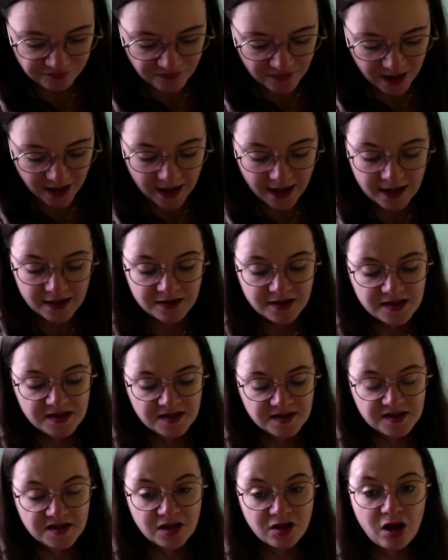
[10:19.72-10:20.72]
And this
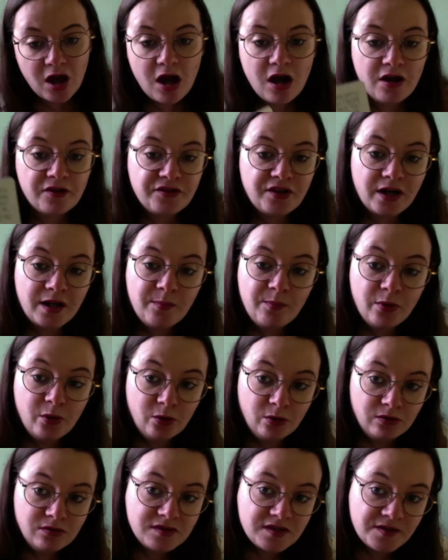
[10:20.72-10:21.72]
is the card that I
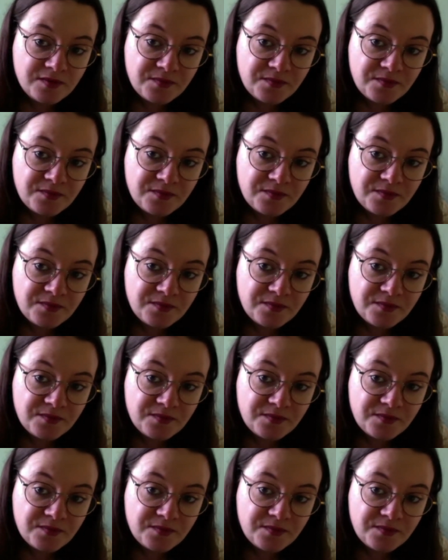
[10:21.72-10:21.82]
pulled.